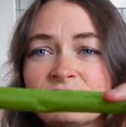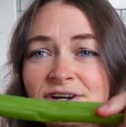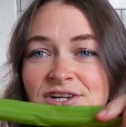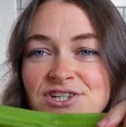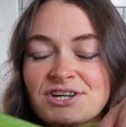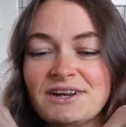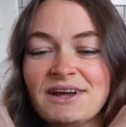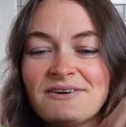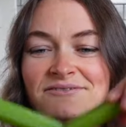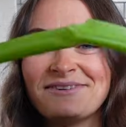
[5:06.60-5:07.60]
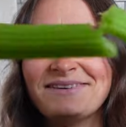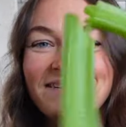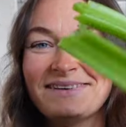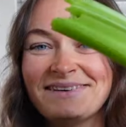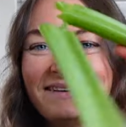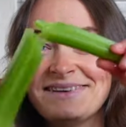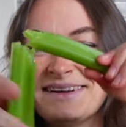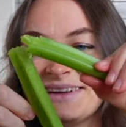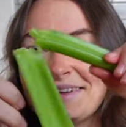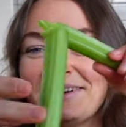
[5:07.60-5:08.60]
fresh enough.
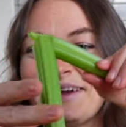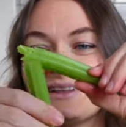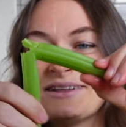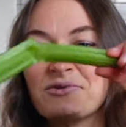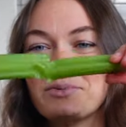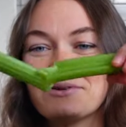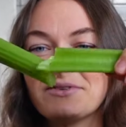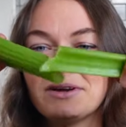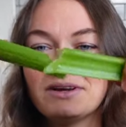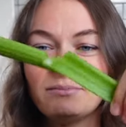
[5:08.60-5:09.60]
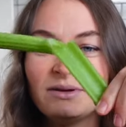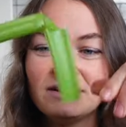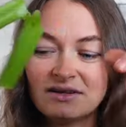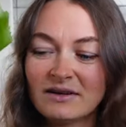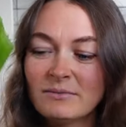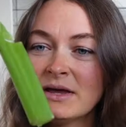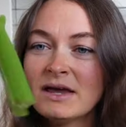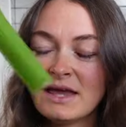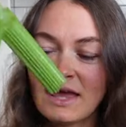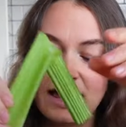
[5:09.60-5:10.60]
Yeah, a little bit of a bend in them.
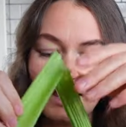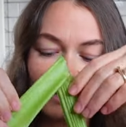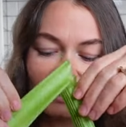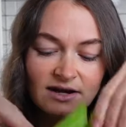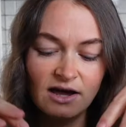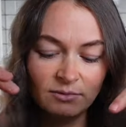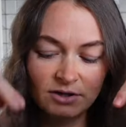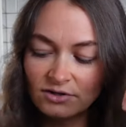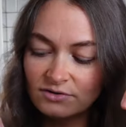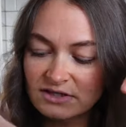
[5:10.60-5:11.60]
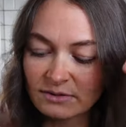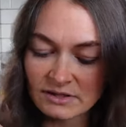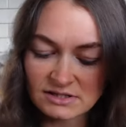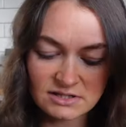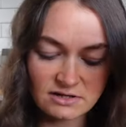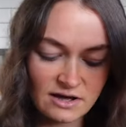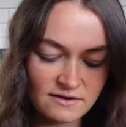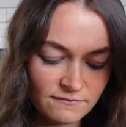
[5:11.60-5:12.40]
And I'm gonna use some of this tonight